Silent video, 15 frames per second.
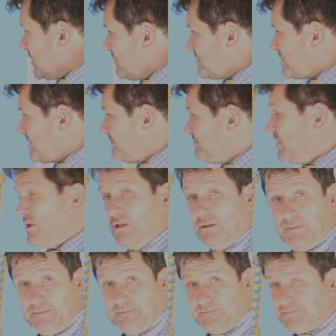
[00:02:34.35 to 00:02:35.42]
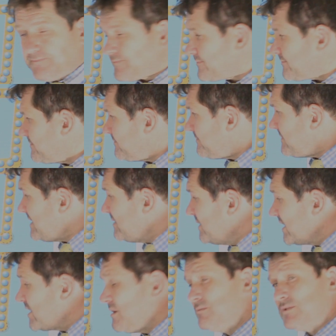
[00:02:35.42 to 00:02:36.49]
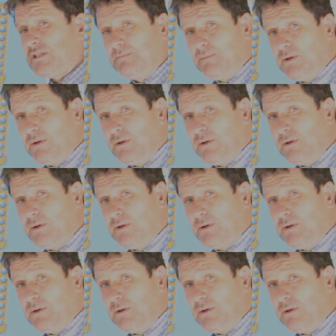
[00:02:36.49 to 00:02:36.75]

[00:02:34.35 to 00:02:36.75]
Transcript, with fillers: it comes to the bulb and when it comes to